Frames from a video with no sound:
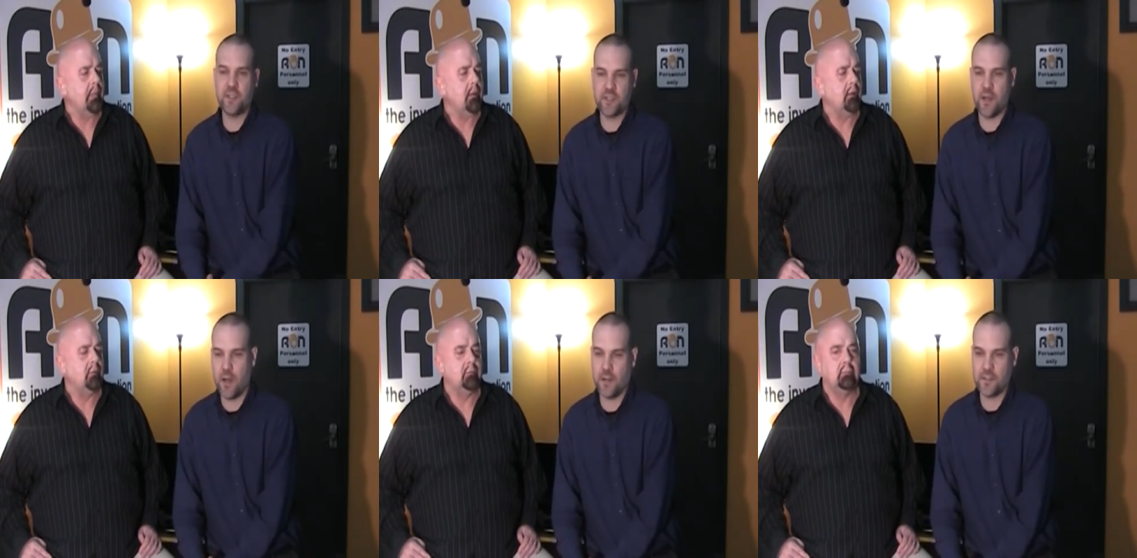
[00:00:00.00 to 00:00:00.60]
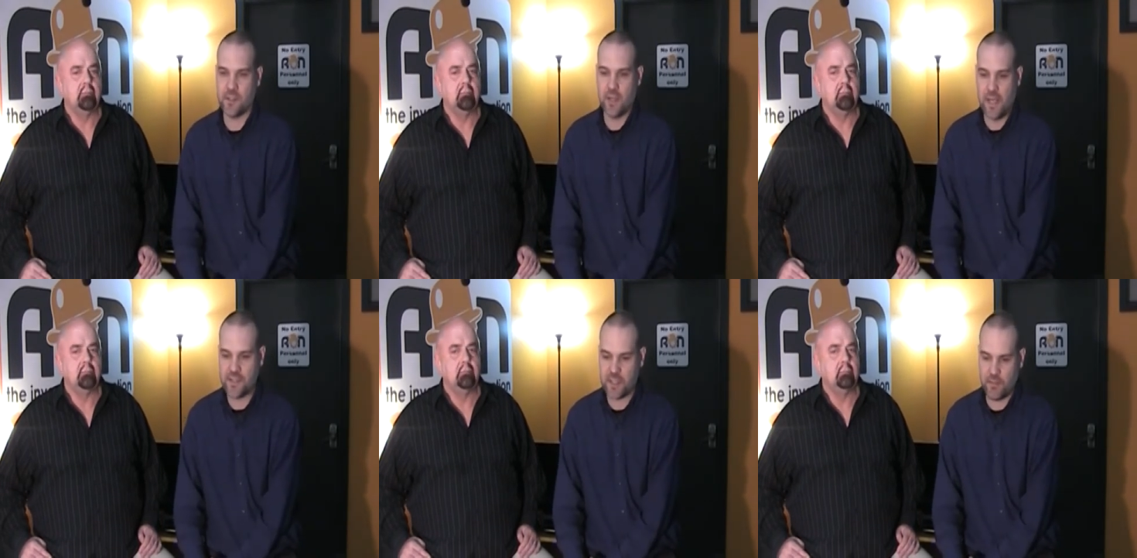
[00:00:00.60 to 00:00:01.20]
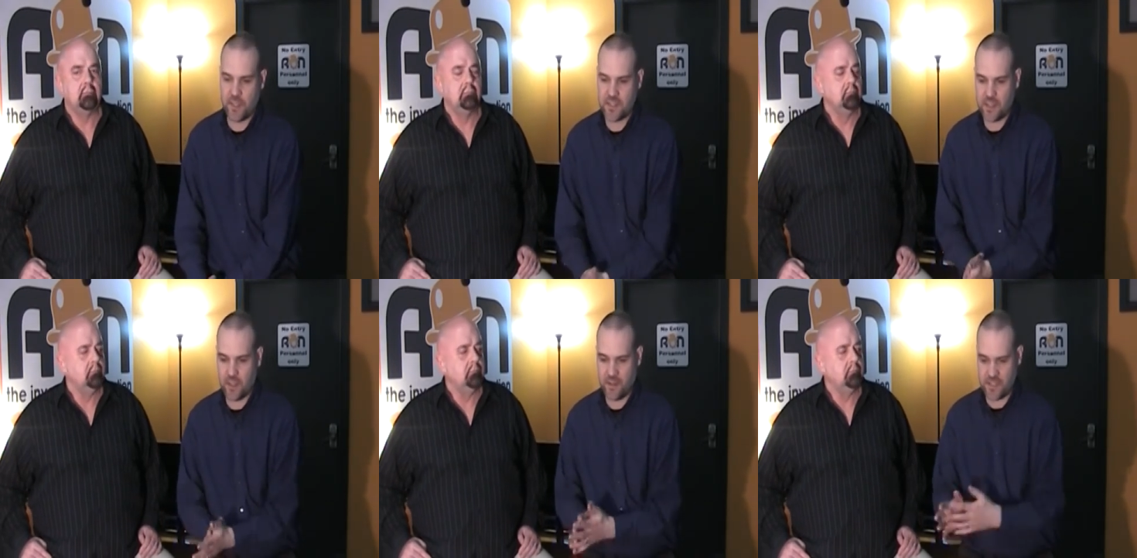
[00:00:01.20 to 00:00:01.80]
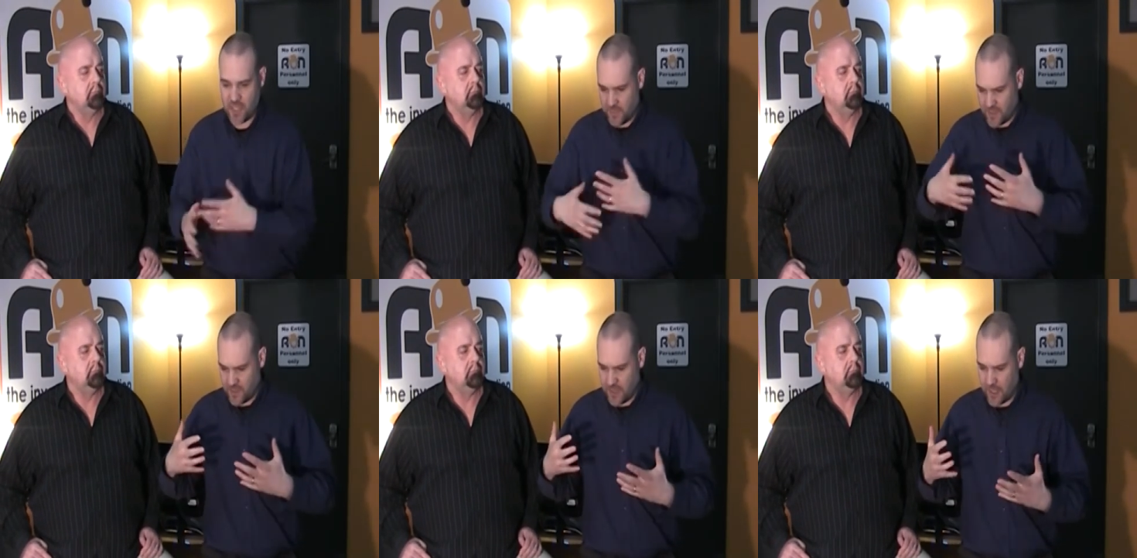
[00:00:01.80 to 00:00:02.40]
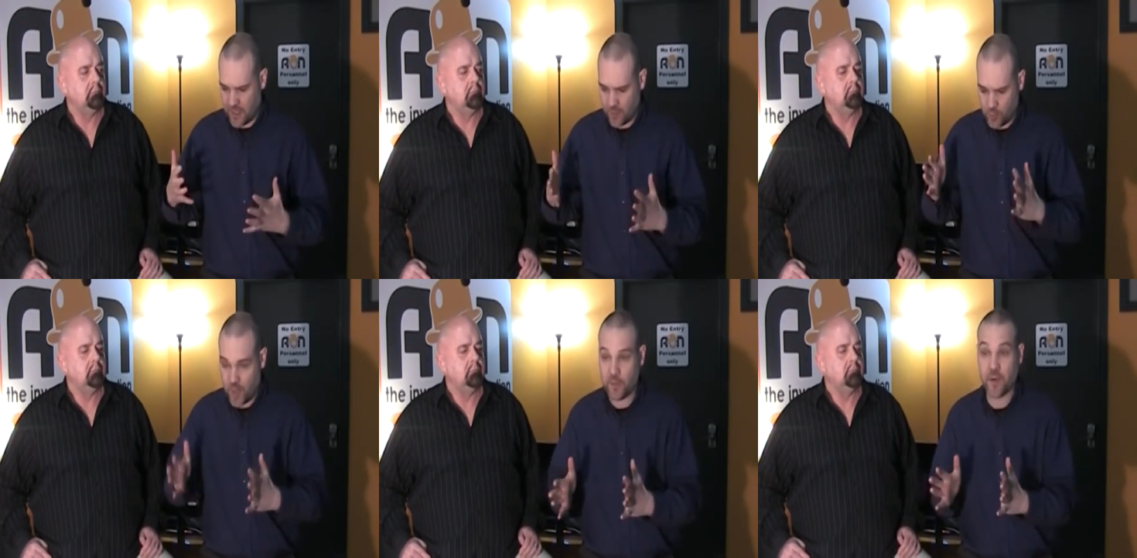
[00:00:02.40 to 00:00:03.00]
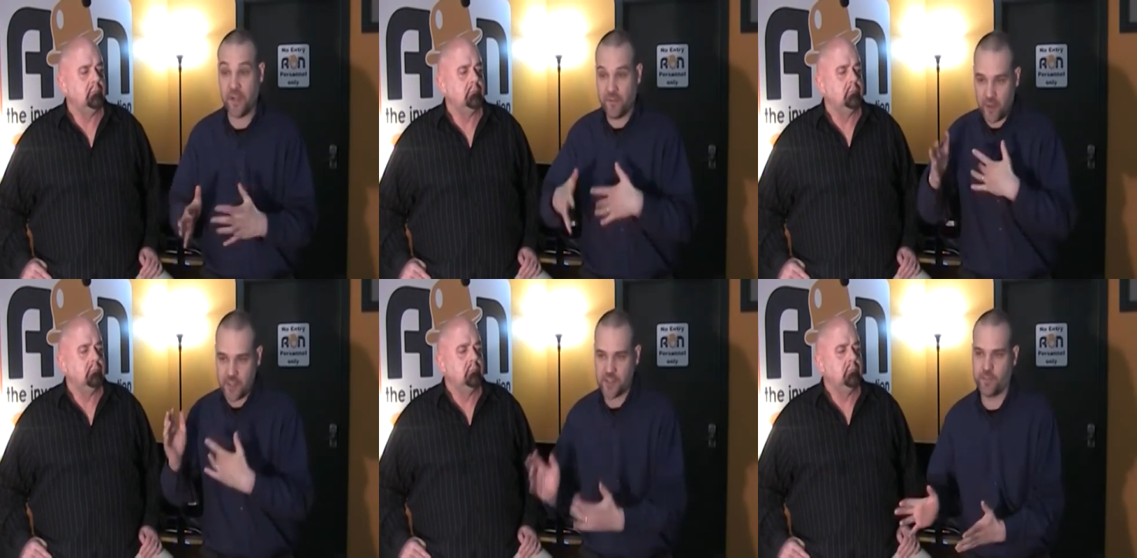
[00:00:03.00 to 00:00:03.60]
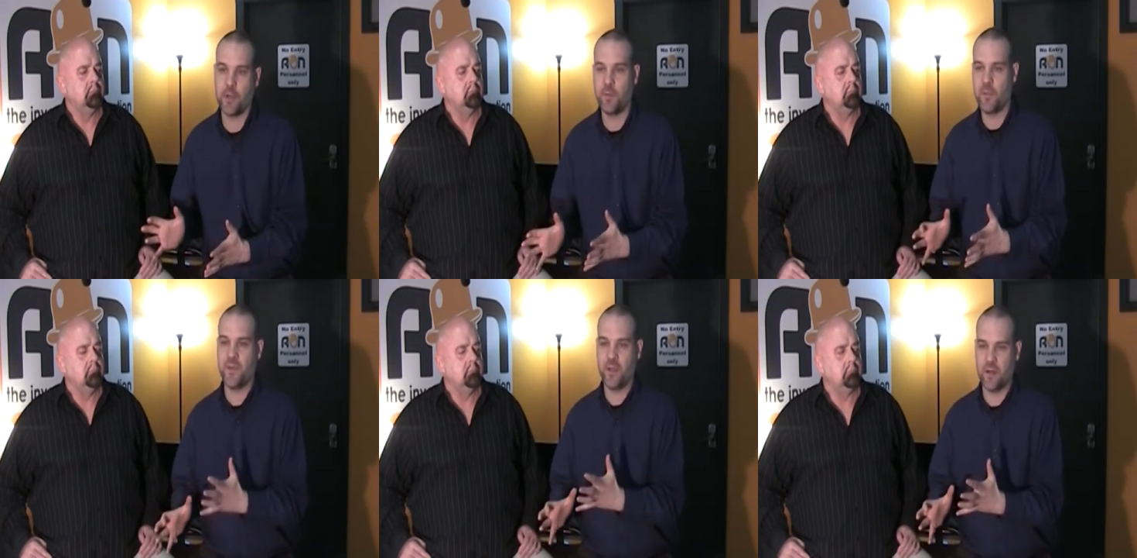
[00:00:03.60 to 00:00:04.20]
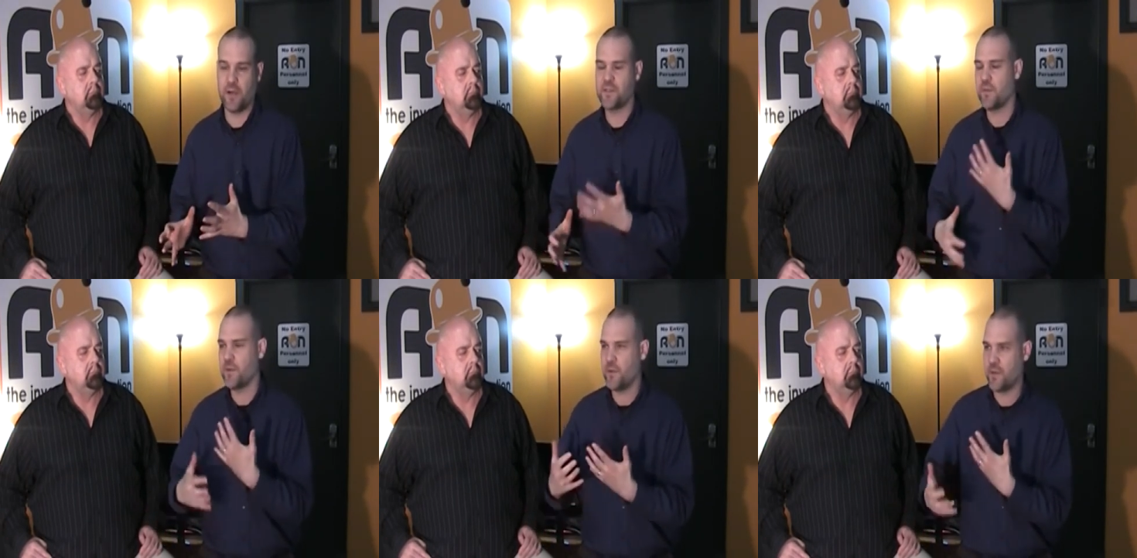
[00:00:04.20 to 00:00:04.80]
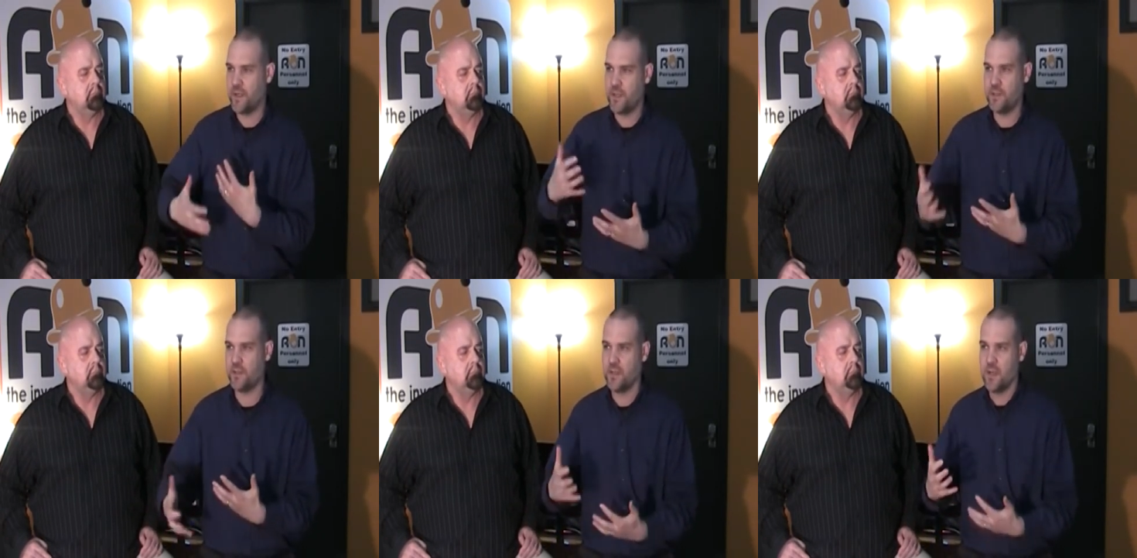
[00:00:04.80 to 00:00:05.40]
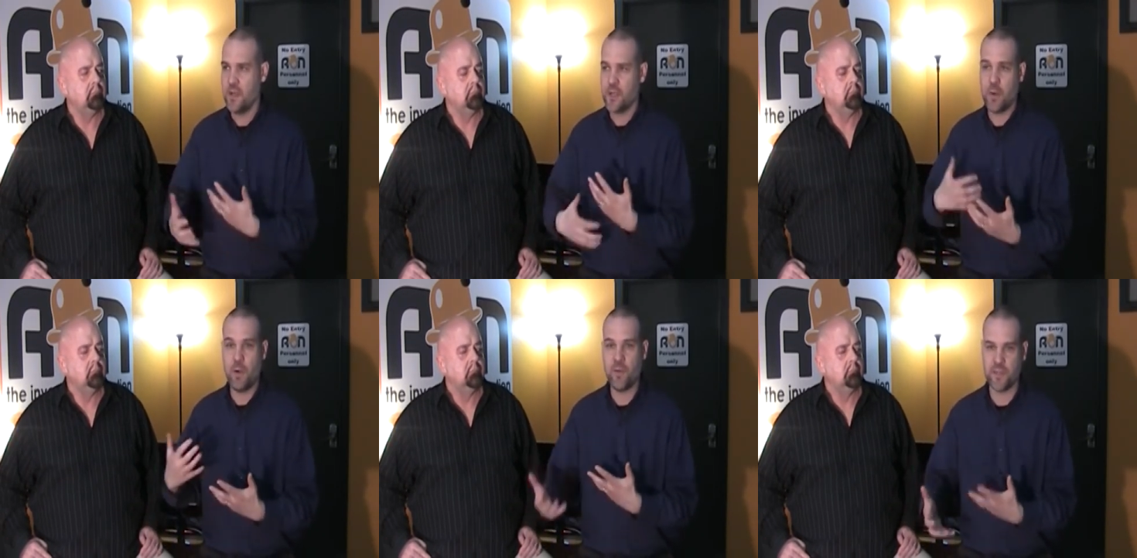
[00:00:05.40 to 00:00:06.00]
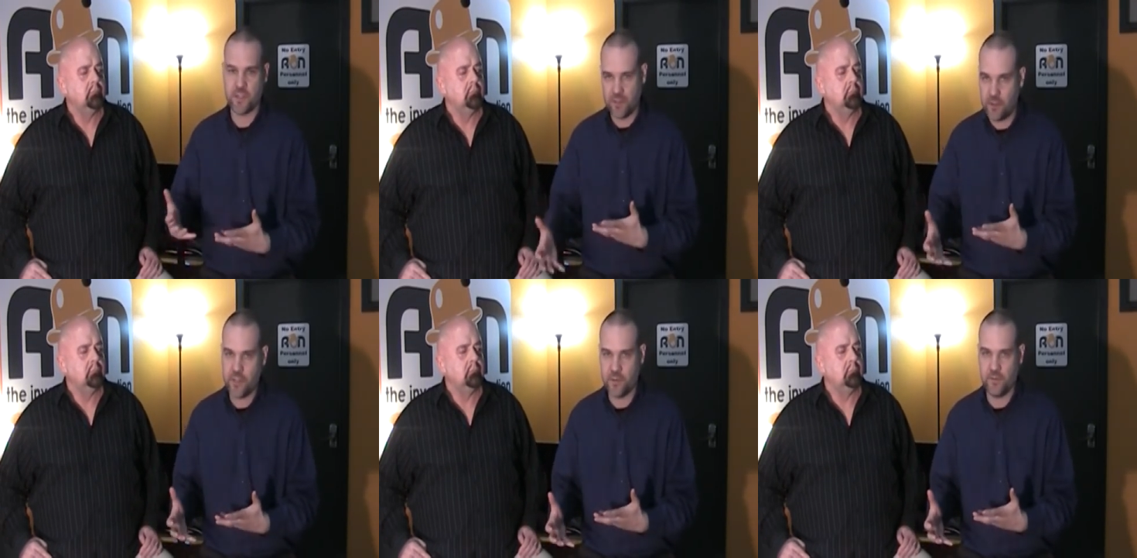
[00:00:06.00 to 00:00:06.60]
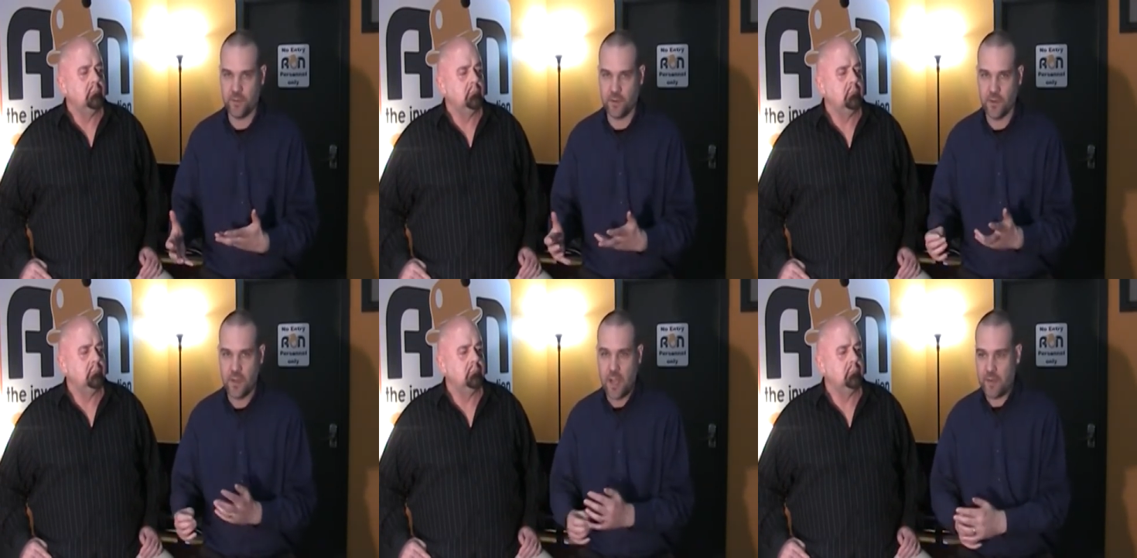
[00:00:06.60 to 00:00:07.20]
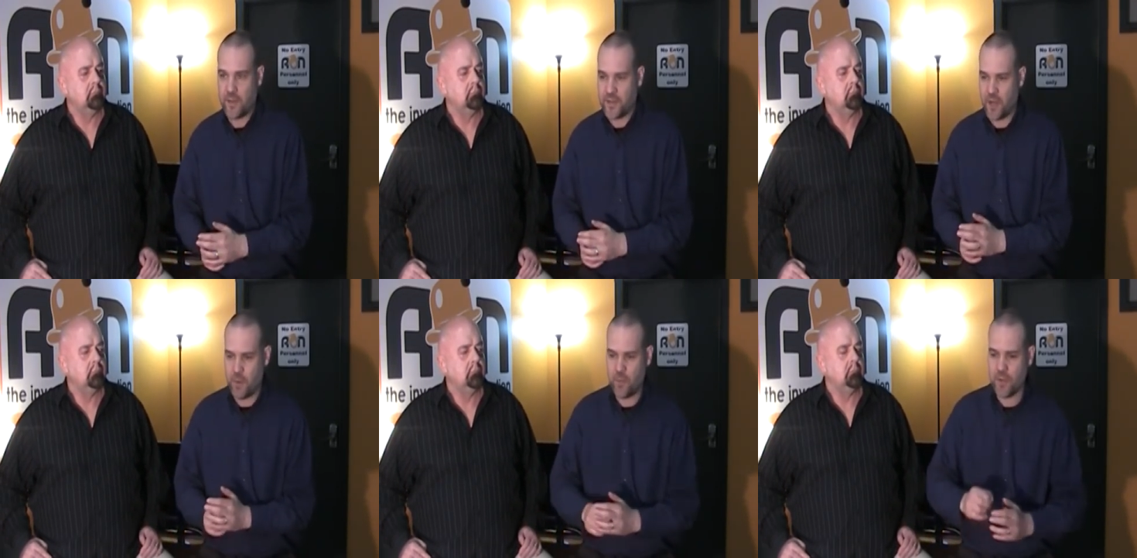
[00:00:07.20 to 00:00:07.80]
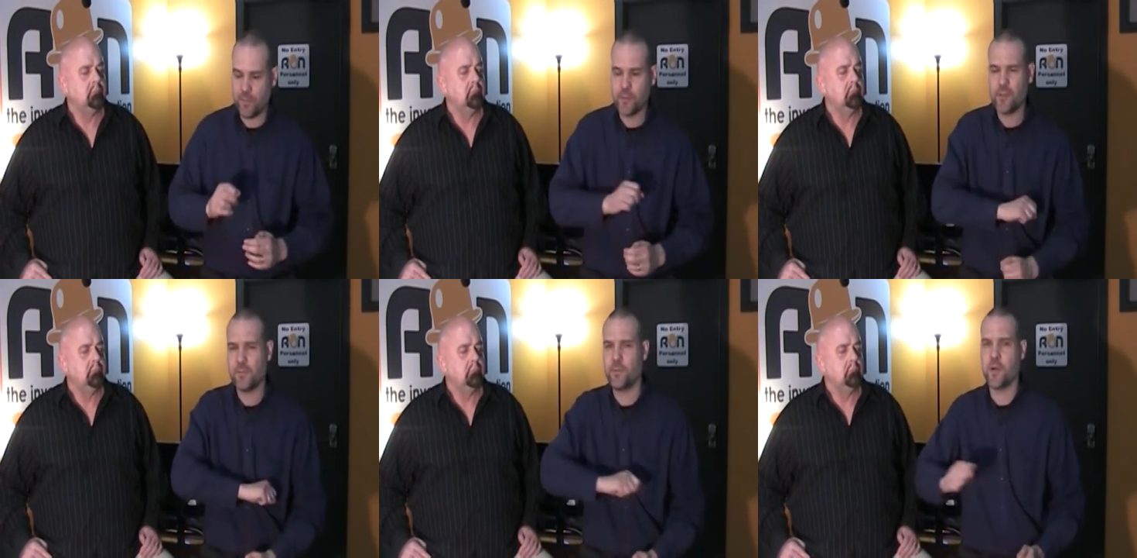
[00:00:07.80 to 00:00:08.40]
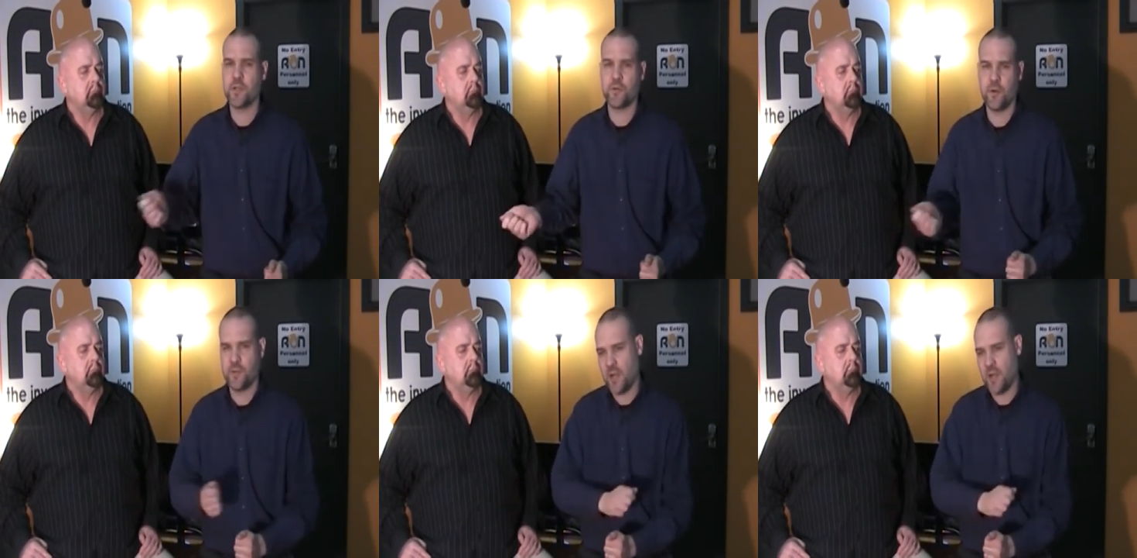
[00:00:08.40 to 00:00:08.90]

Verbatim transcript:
Speaker 1: starts is somebody start somebody uh, quite rightly finds a problem in their life, something that they need to come up with a solution for, and they come up with a broad brushstroke